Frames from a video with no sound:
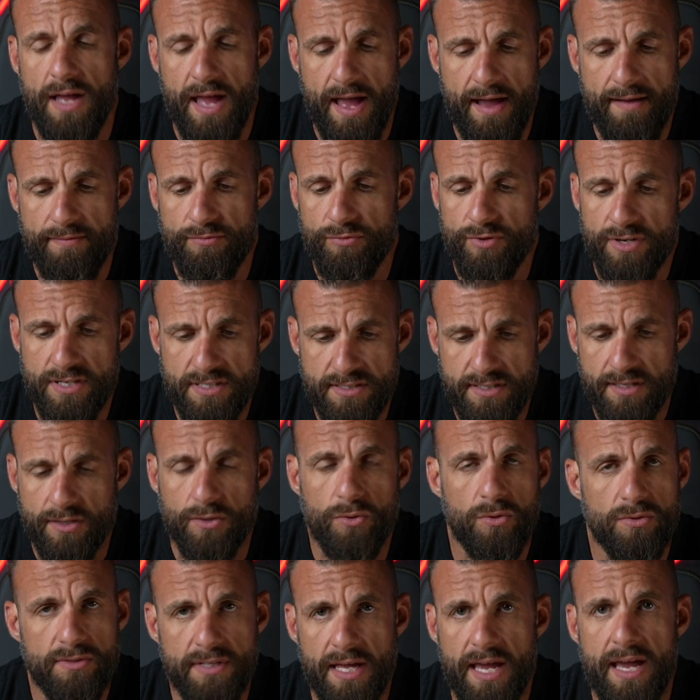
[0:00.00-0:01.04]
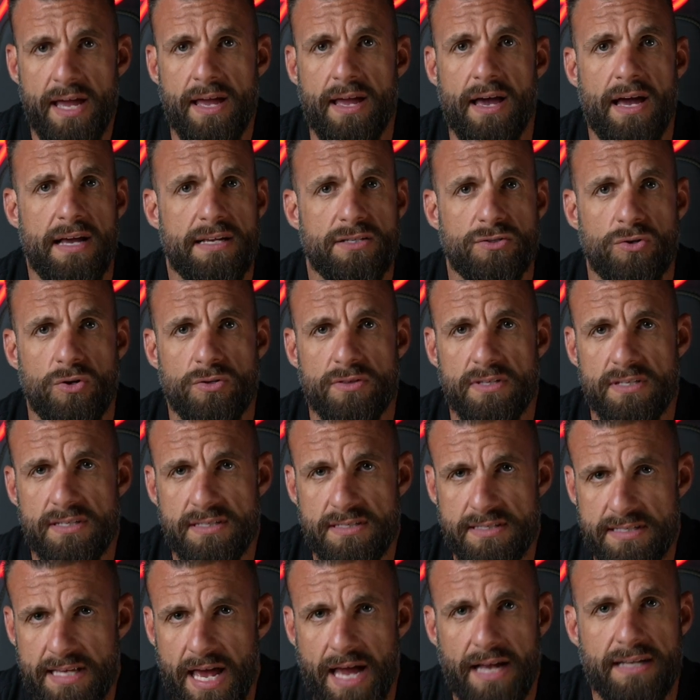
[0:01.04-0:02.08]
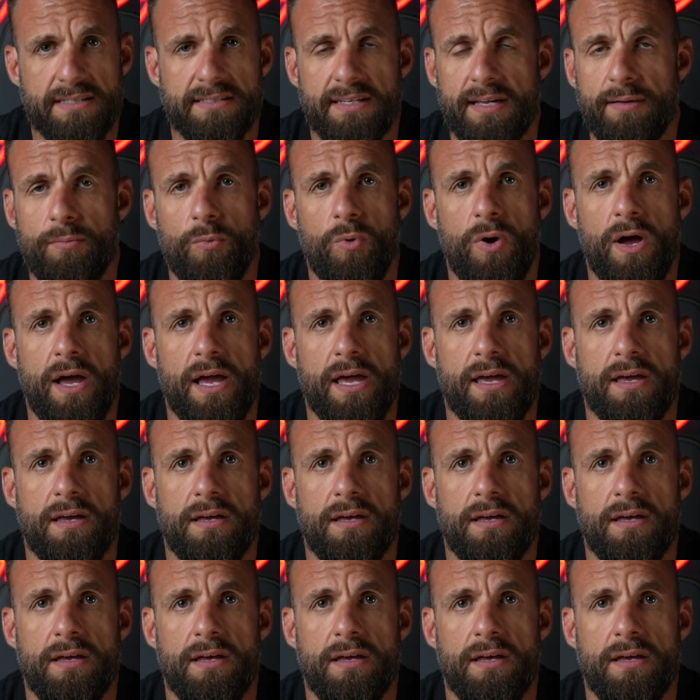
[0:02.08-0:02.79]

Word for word: every single day, I start the exact same way